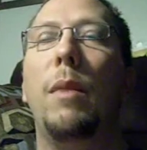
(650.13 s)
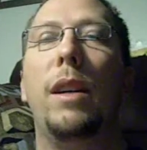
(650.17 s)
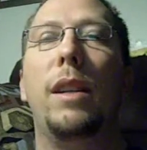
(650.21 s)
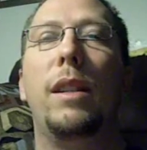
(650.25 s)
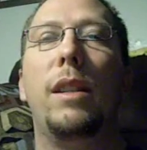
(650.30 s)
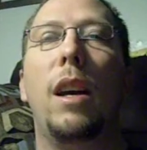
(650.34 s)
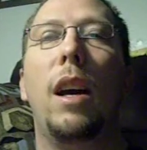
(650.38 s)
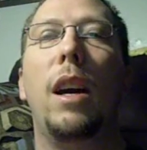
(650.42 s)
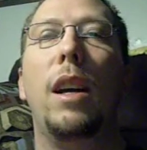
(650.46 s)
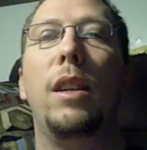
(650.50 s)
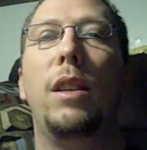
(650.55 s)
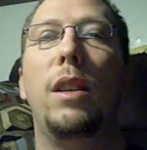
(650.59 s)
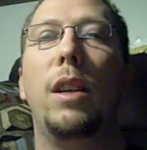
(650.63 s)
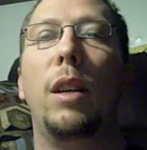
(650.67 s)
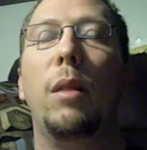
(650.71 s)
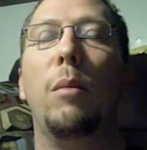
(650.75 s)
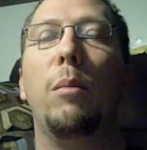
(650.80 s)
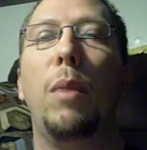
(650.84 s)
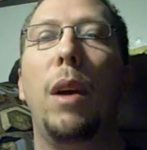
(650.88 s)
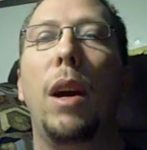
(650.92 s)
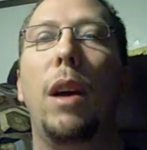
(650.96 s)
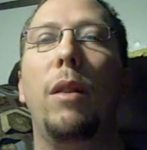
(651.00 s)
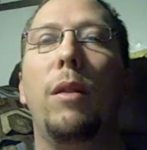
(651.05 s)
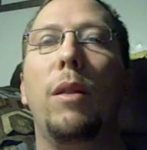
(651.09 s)
side to
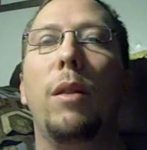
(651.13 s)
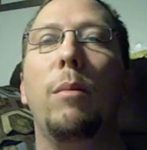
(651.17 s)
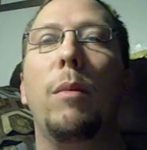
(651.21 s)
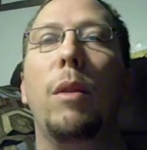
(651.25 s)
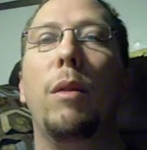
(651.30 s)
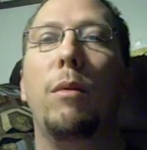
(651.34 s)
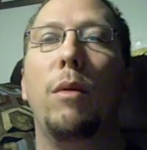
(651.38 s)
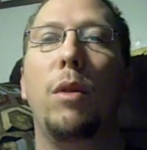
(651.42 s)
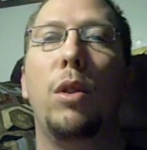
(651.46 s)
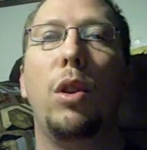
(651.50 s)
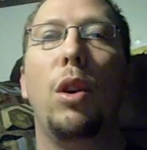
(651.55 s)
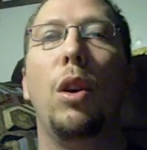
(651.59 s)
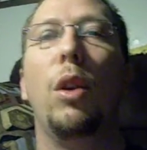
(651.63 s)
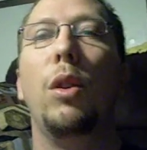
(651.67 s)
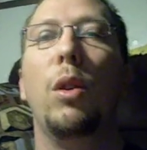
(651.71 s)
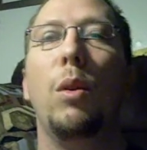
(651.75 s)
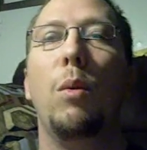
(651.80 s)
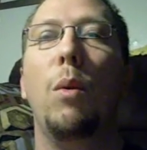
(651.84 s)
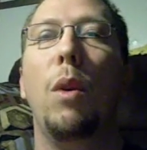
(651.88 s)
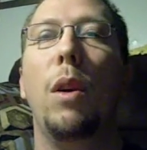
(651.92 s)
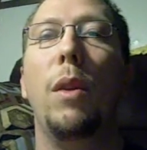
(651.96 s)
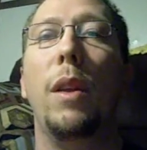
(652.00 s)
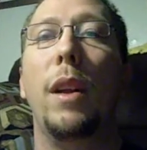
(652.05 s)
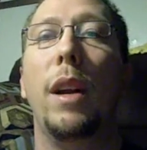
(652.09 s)
compare them and return the
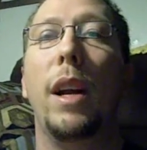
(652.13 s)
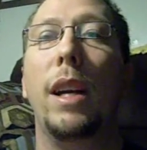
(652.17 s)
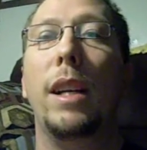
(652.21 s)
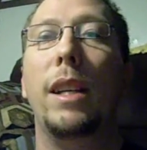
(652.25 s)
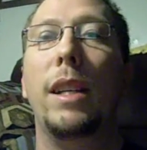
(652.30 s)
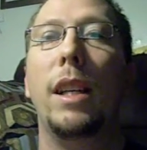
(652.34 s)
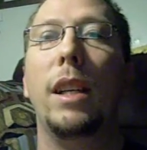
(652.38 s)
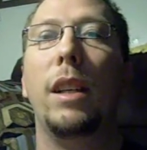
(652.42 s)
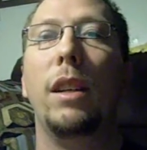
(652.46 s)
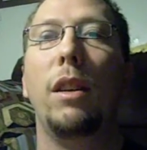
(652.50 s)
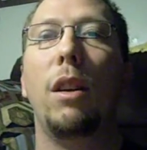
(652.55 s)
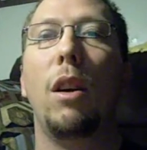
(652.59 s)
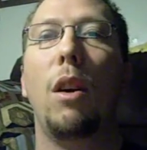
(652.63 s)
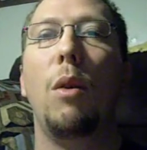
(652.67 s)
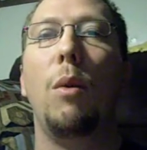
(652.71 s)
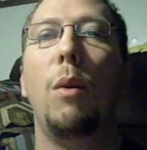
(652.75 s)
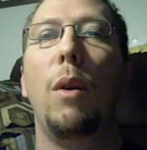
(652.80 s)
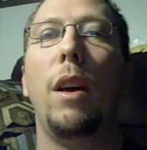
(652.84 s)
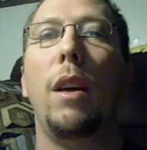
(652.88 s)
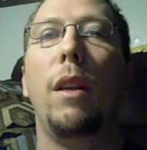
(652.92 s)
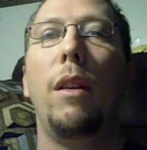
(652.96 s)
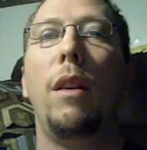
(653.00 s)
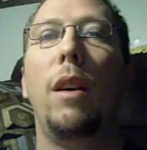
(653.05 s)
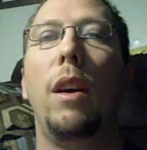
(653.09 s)
one that I didn't go
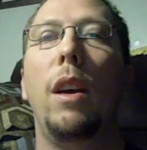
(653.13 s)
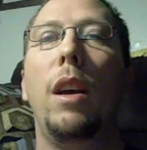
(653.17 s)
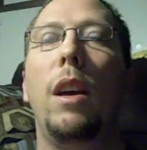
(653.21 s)
with.